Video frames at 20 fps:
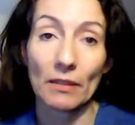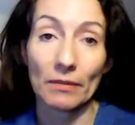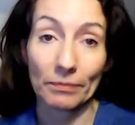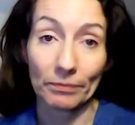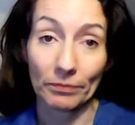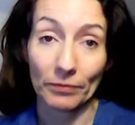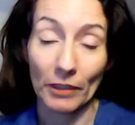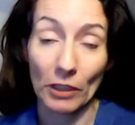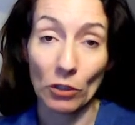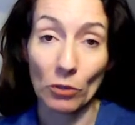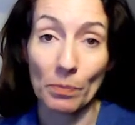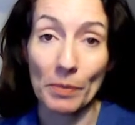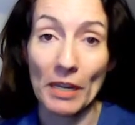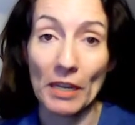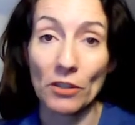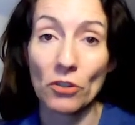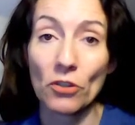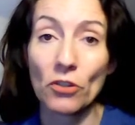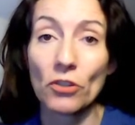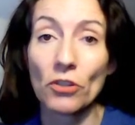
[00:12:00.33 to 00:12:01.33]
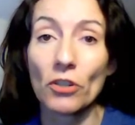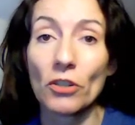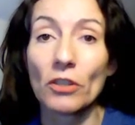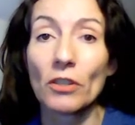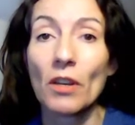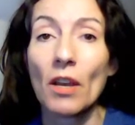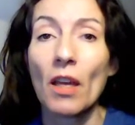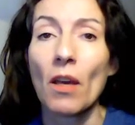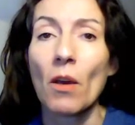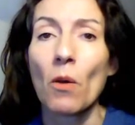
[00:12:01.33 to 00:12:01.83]
the European Union,
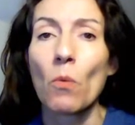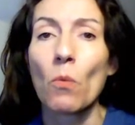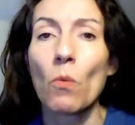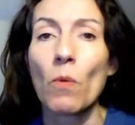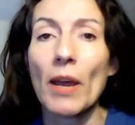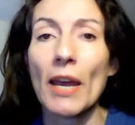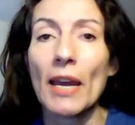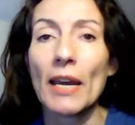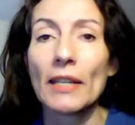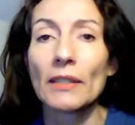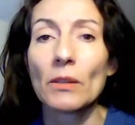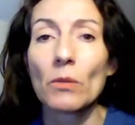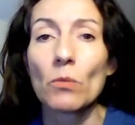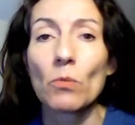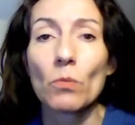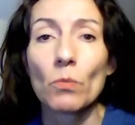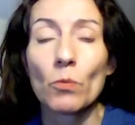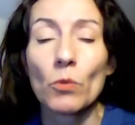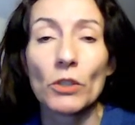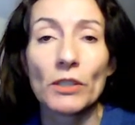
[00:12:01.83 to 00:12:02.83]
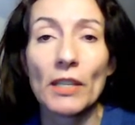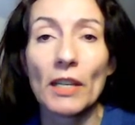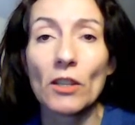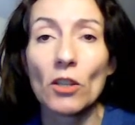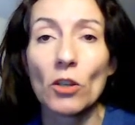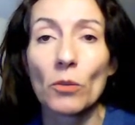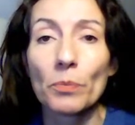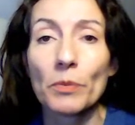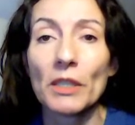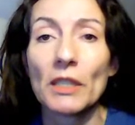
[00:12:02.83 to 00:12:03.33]
was
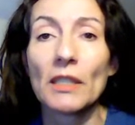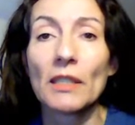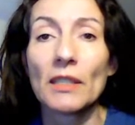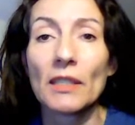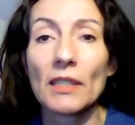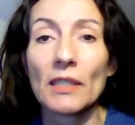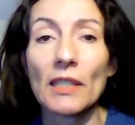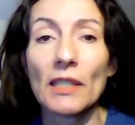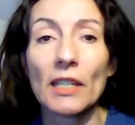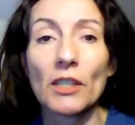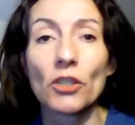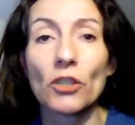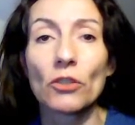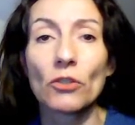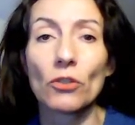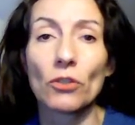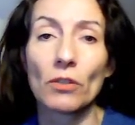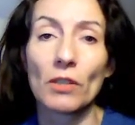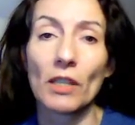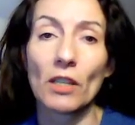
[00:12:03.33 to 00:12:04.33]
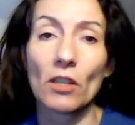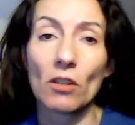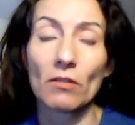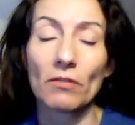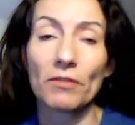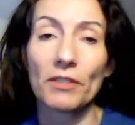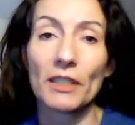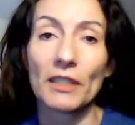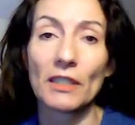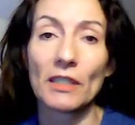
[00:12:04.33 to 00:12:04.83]
adopting in relation to the
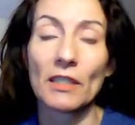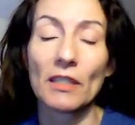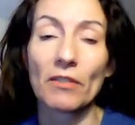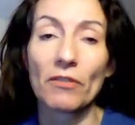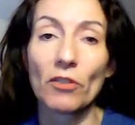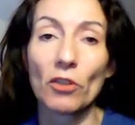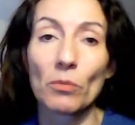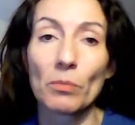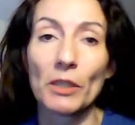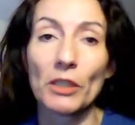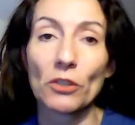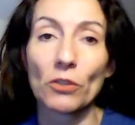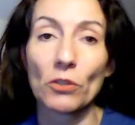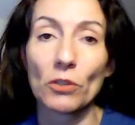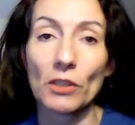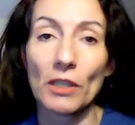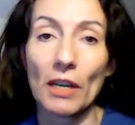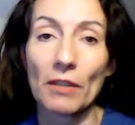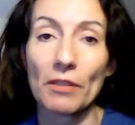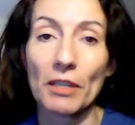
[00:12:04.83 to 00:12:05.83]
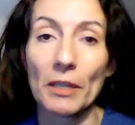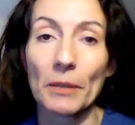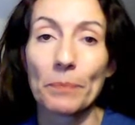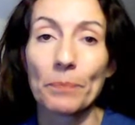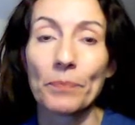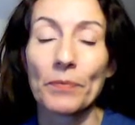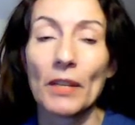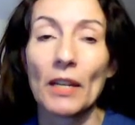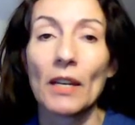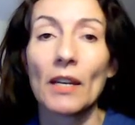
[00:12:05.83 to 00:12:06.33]
conflict in the former Yugoslavia.
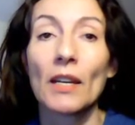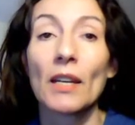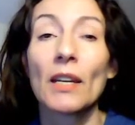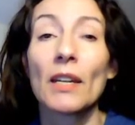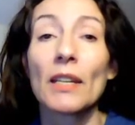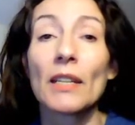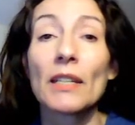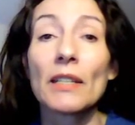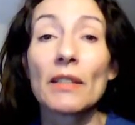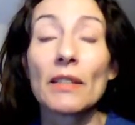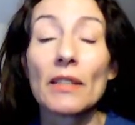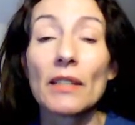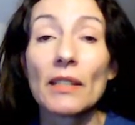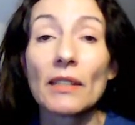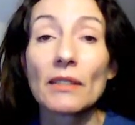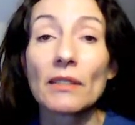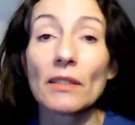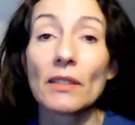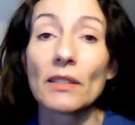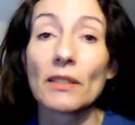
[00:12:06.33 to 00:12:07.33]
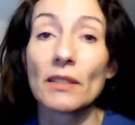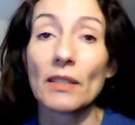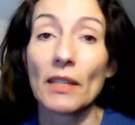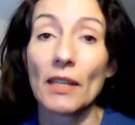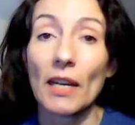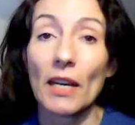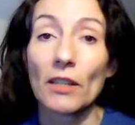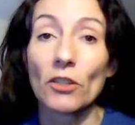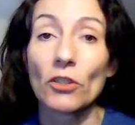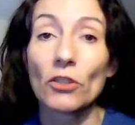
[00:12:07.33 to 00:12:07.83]
In these
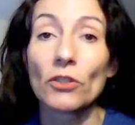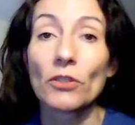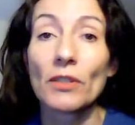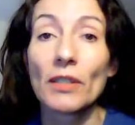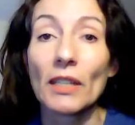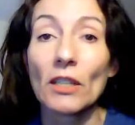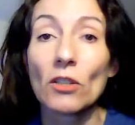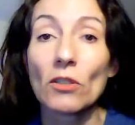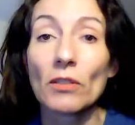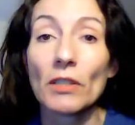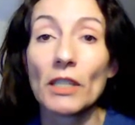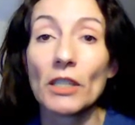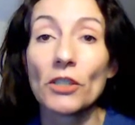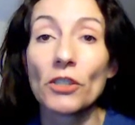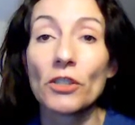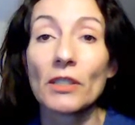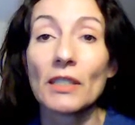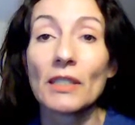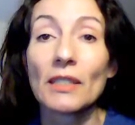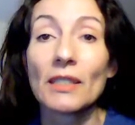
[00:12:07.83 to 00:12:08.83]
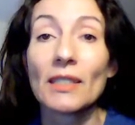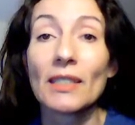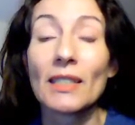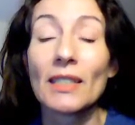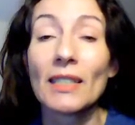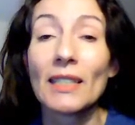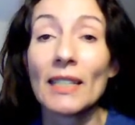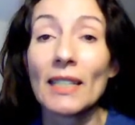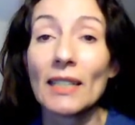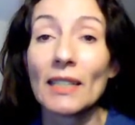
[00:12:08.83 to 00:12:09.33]
scenarios, recognition is
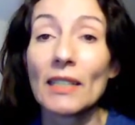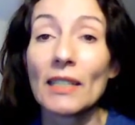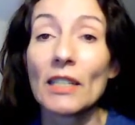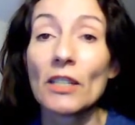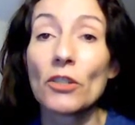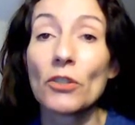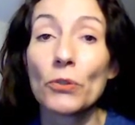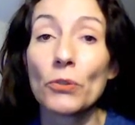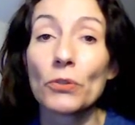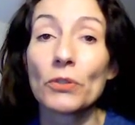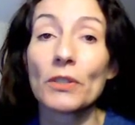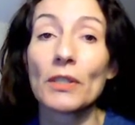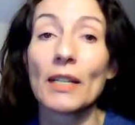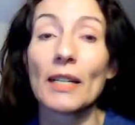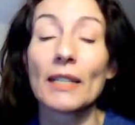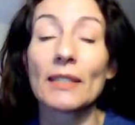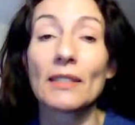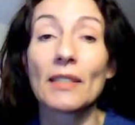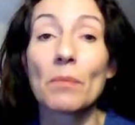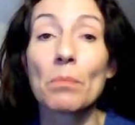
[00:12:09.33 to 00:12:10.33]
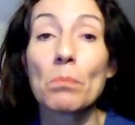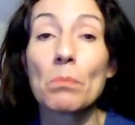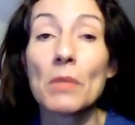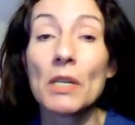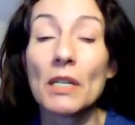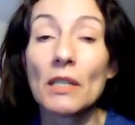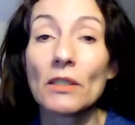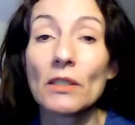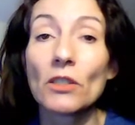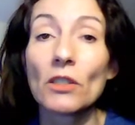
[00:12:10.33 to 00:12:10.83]
clearly used as a
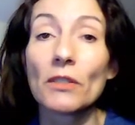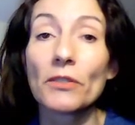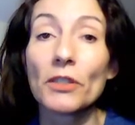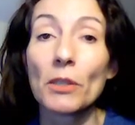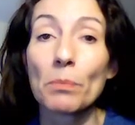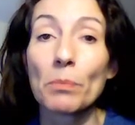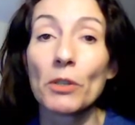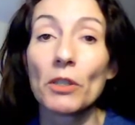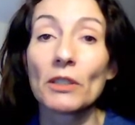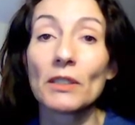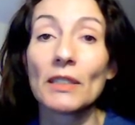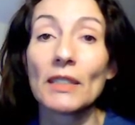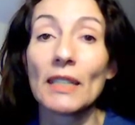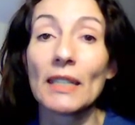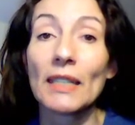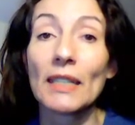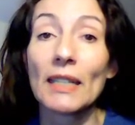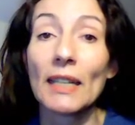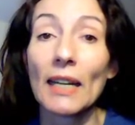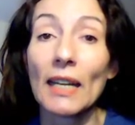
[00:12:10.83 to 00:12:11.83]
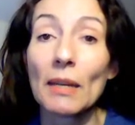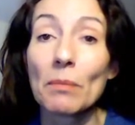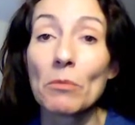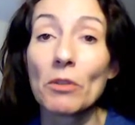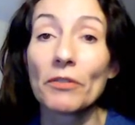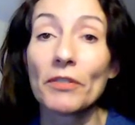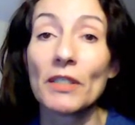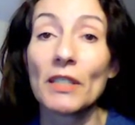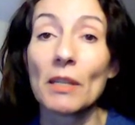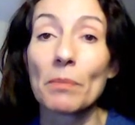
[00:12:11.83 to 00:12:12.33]
means of supporting a claim
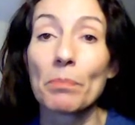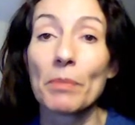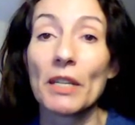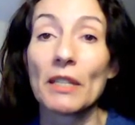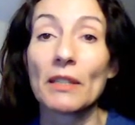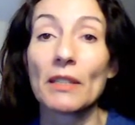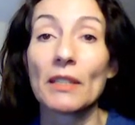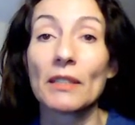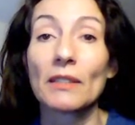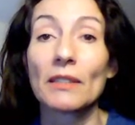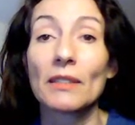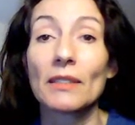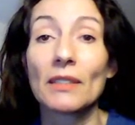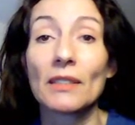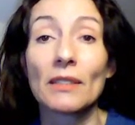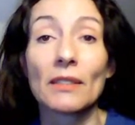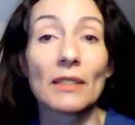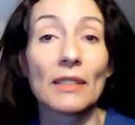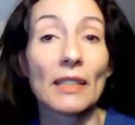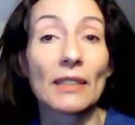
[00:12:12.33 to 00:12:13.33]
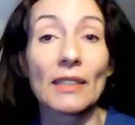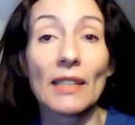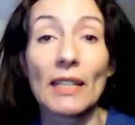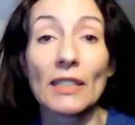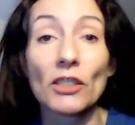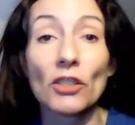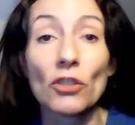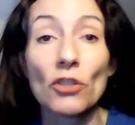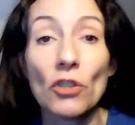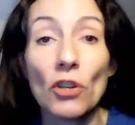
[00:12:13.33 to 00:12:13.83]
of independence that
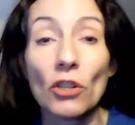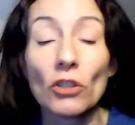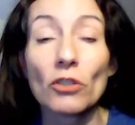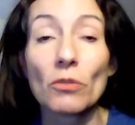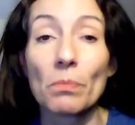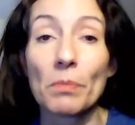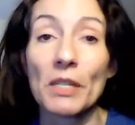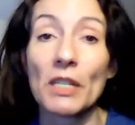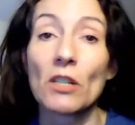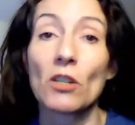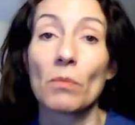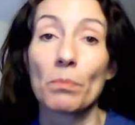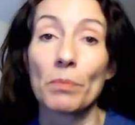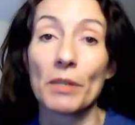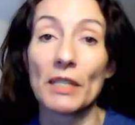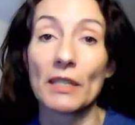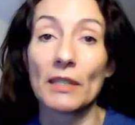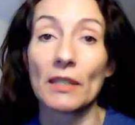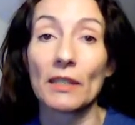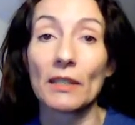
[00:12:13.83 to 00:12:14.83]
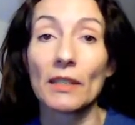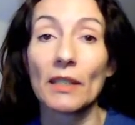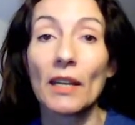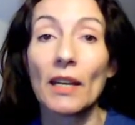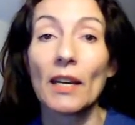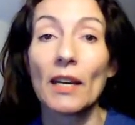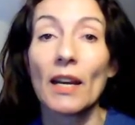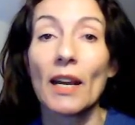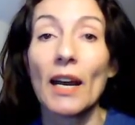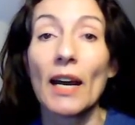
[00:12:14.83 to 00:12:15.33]
has not been completed,
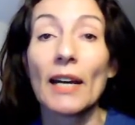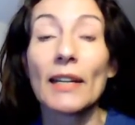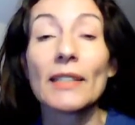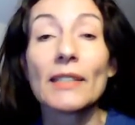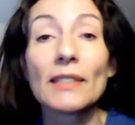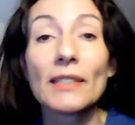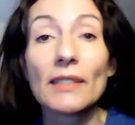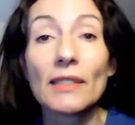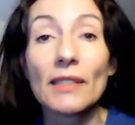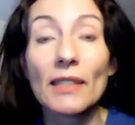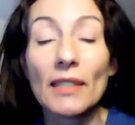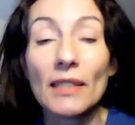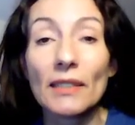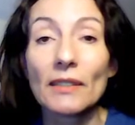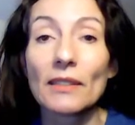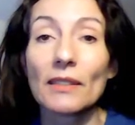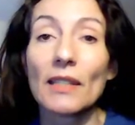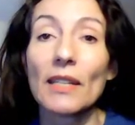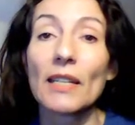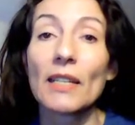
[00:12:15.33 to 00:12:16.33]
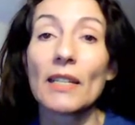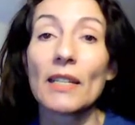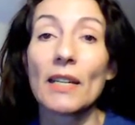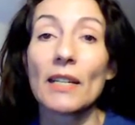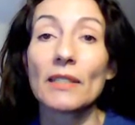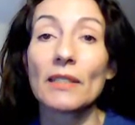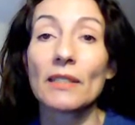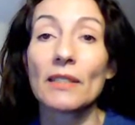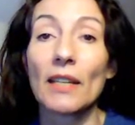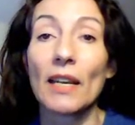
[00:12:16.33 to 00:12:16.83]
and stands
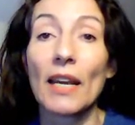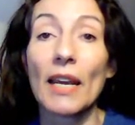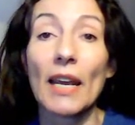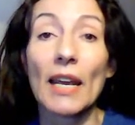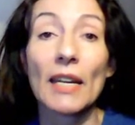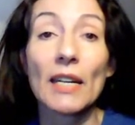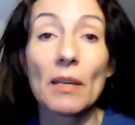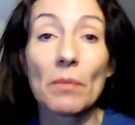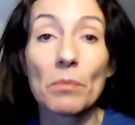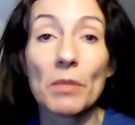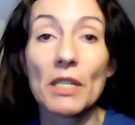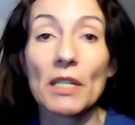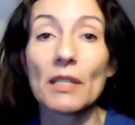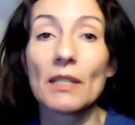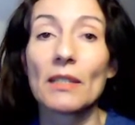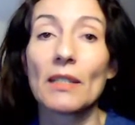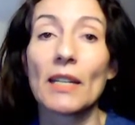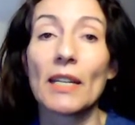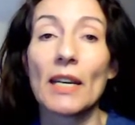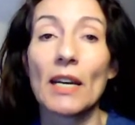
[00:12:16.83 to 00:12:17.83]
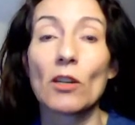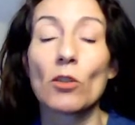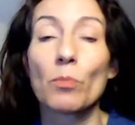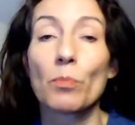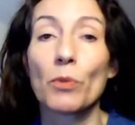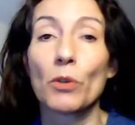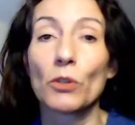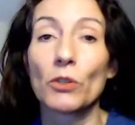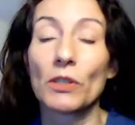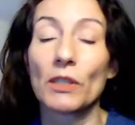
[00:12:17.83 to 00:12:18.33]
against the enemy they are
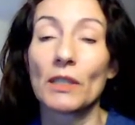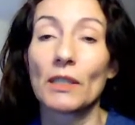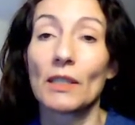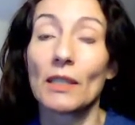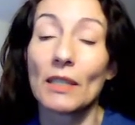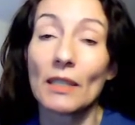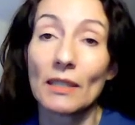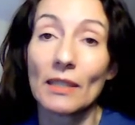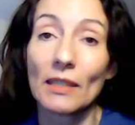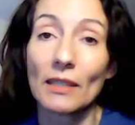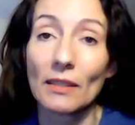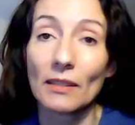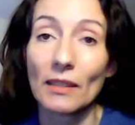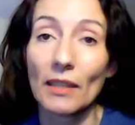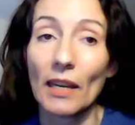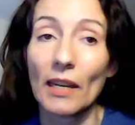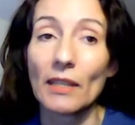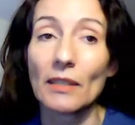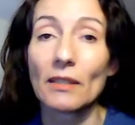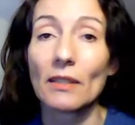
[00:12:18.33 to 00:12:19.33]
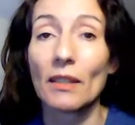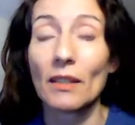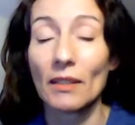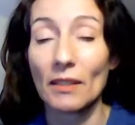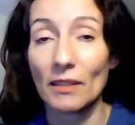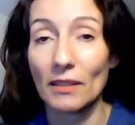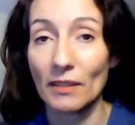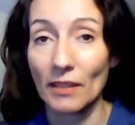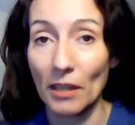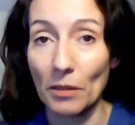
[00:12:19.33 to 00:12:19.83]
opposing, in this case,
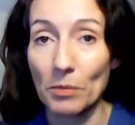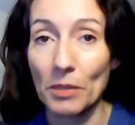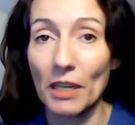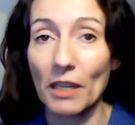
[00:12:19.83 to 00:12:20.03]
Serbia.